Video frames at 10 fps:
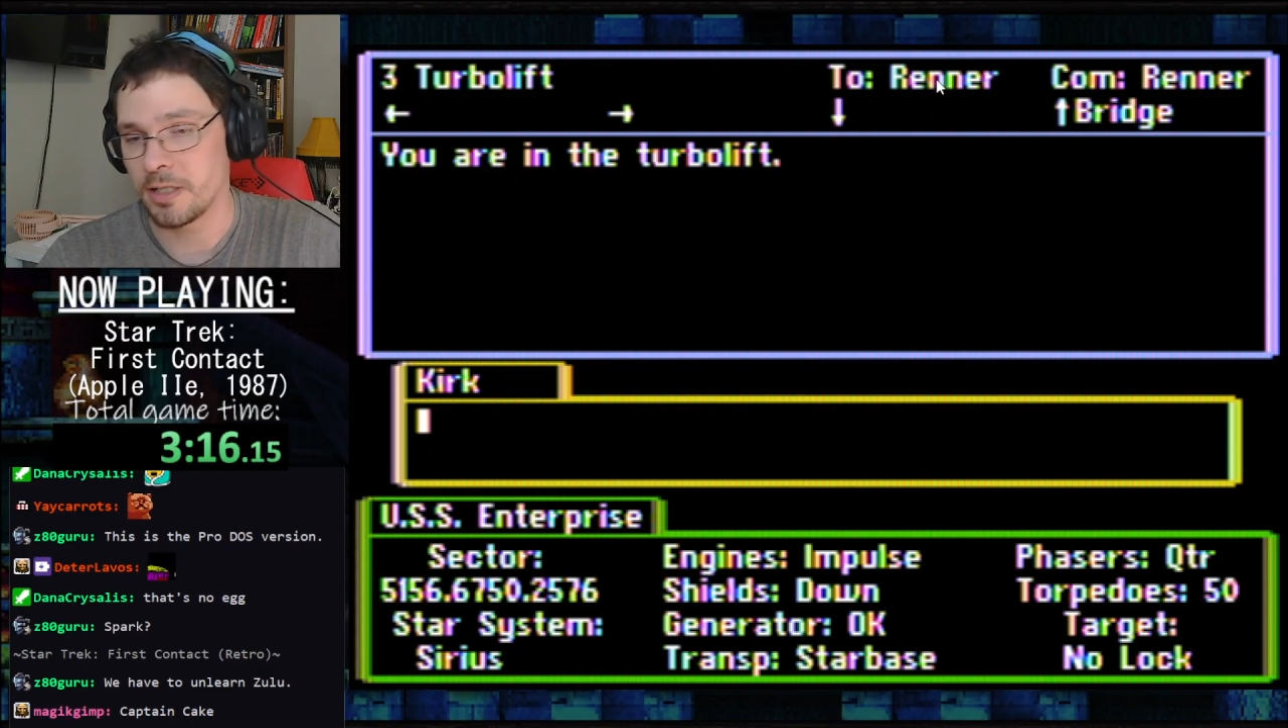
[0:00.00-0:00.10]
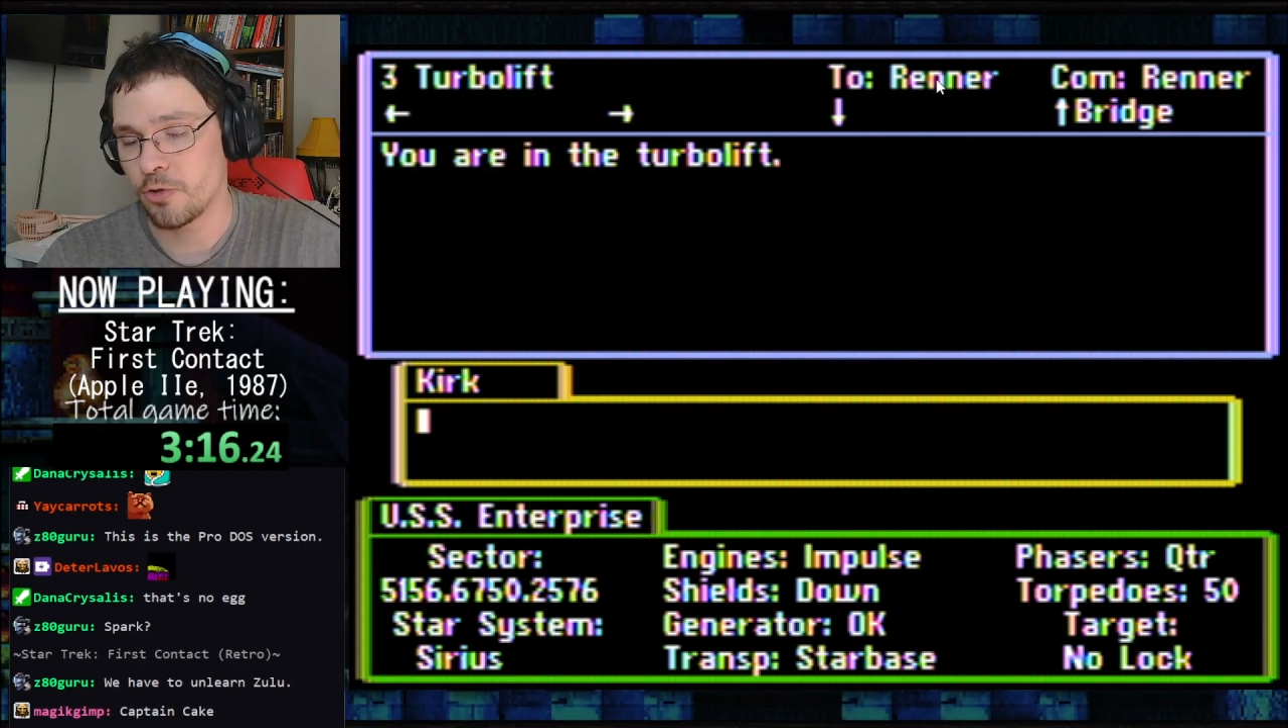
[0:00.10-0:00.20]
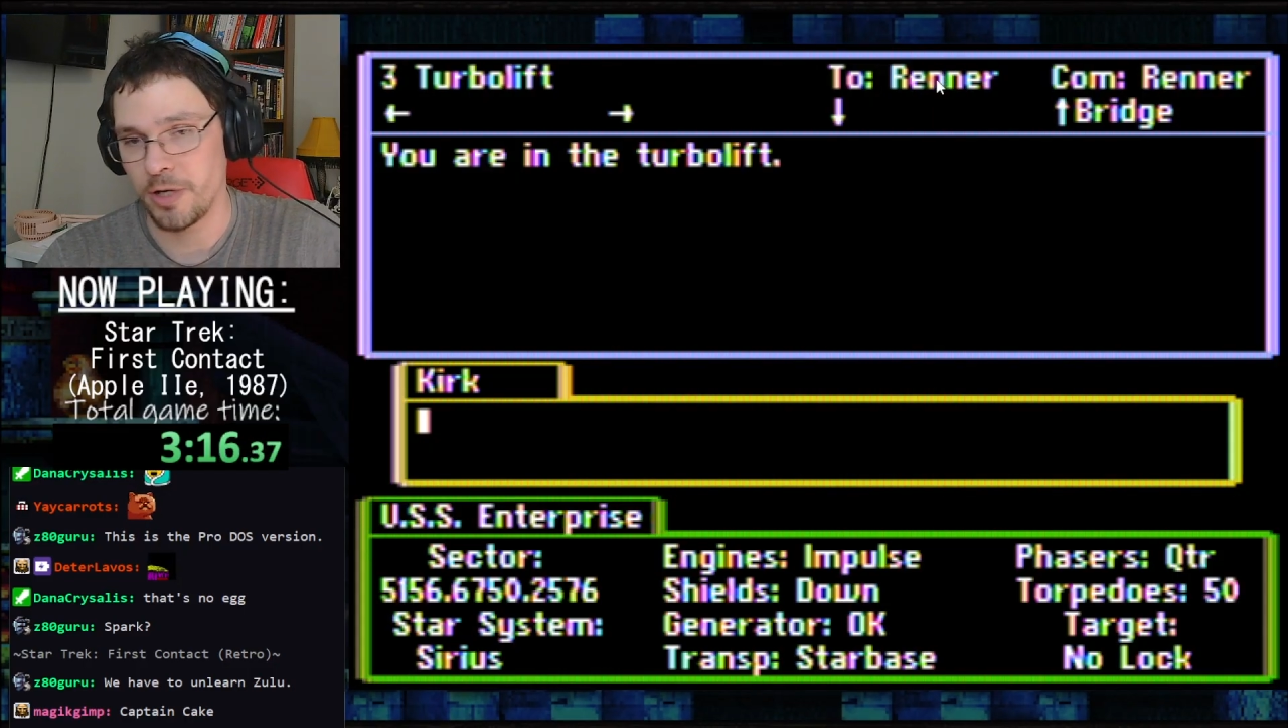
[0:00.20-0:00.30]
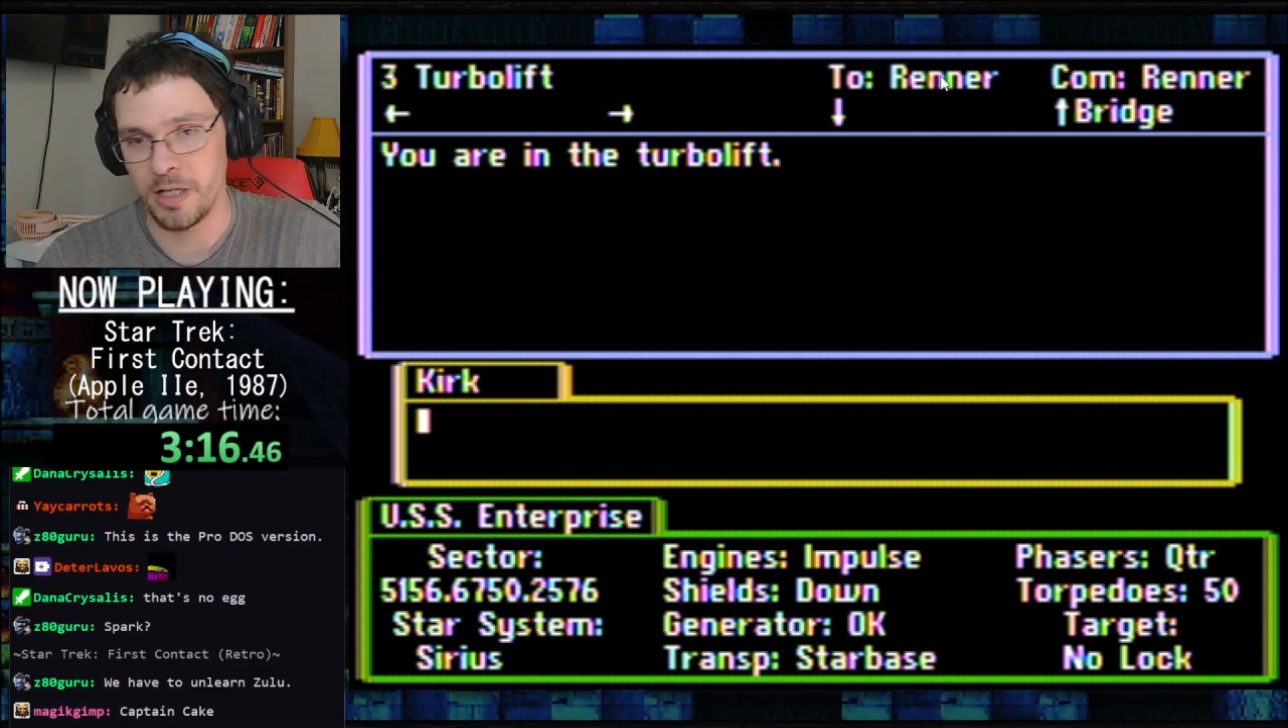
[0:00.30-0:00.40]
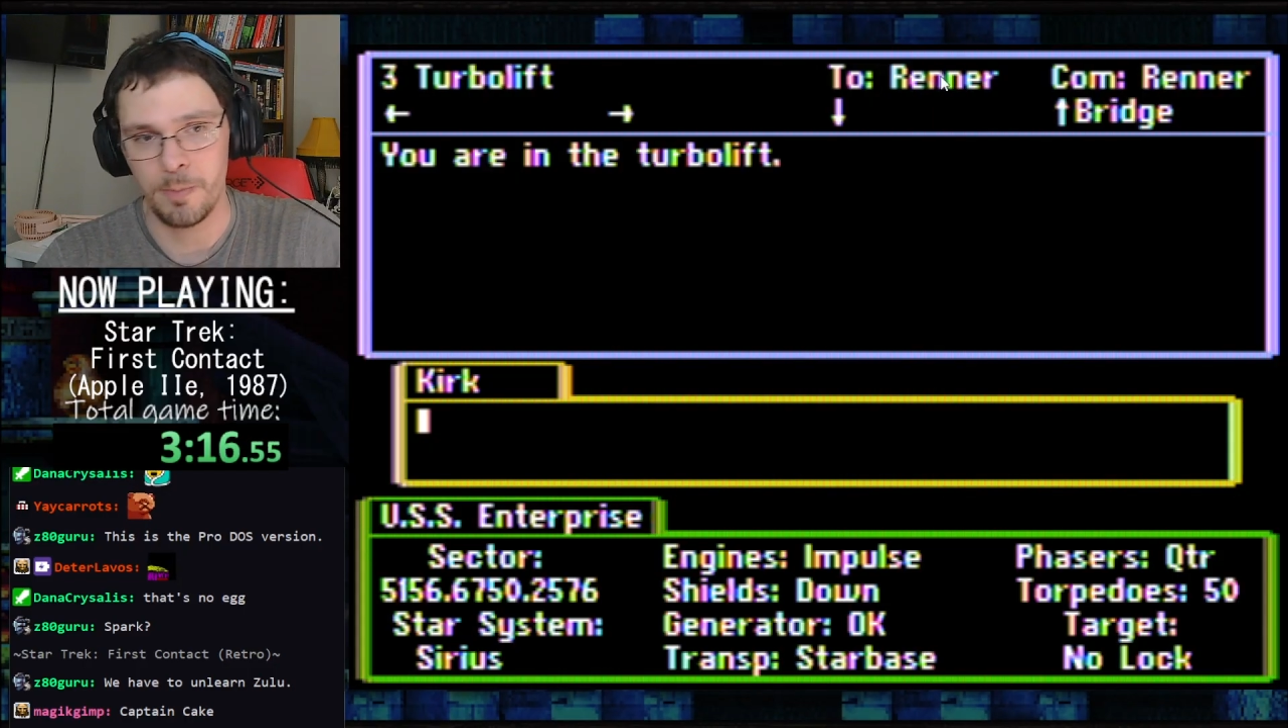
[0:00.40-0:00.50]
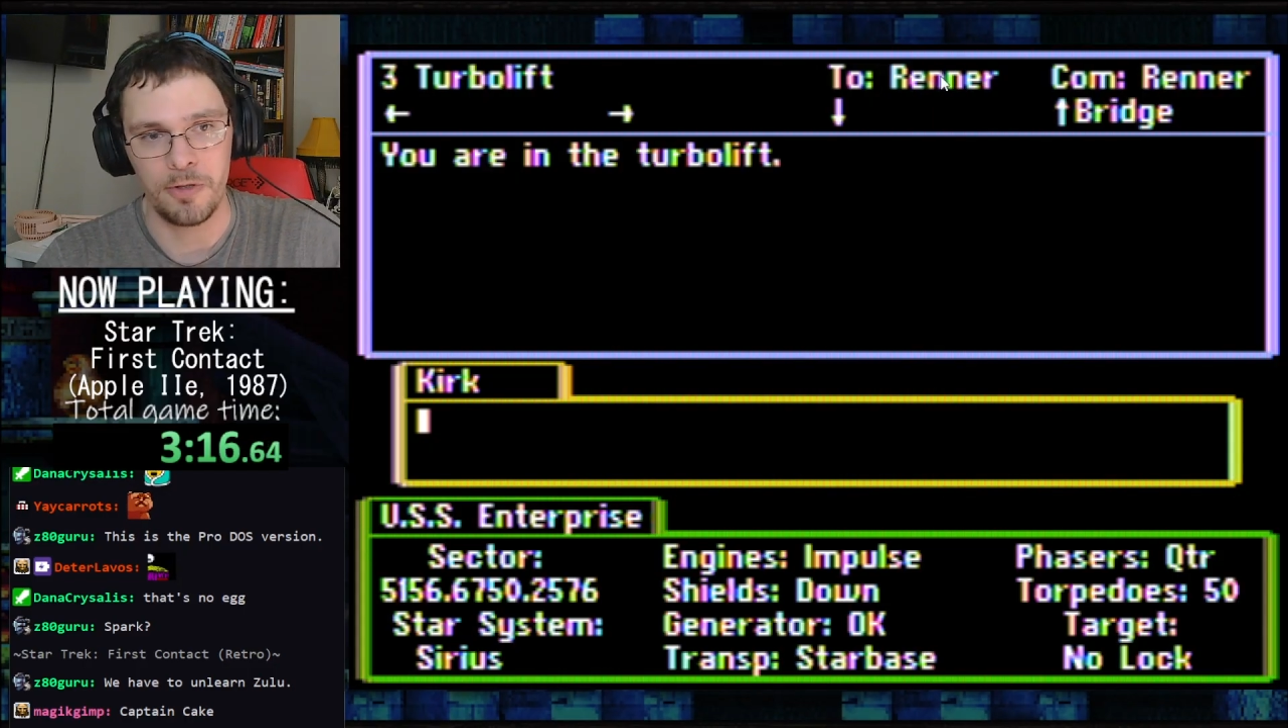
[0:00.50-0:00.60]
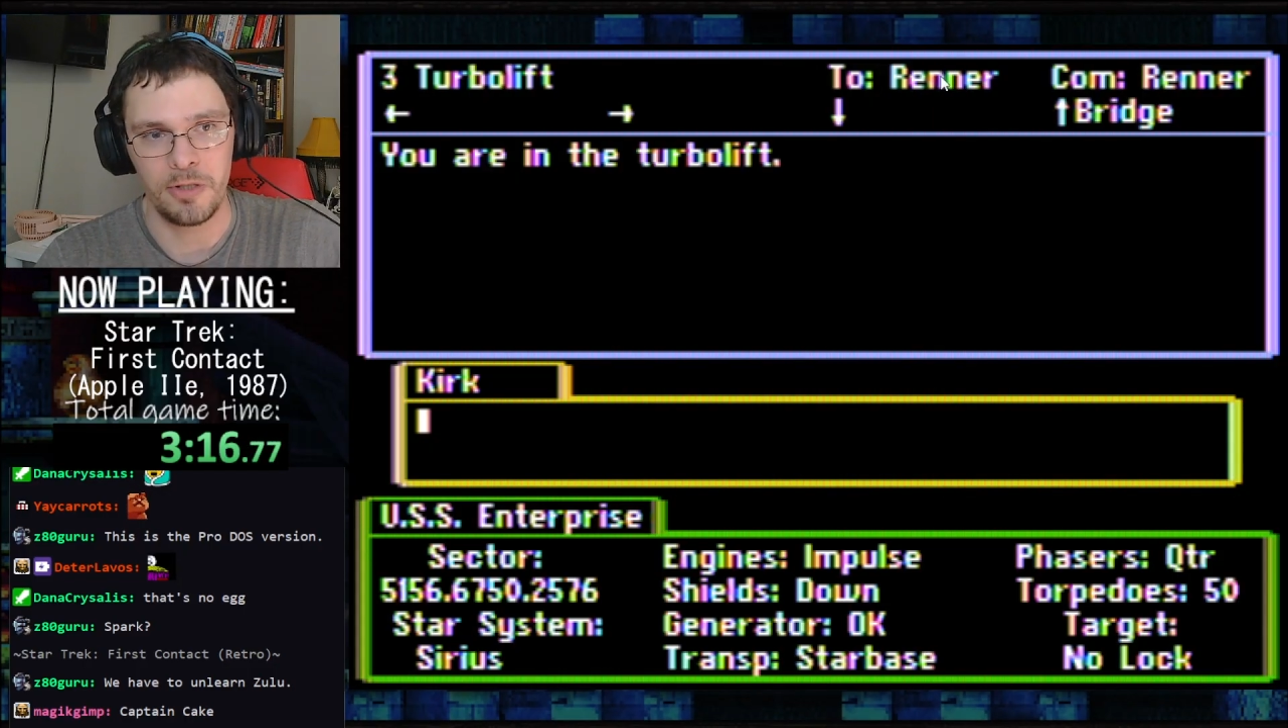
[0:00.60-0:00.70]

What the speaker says: transporter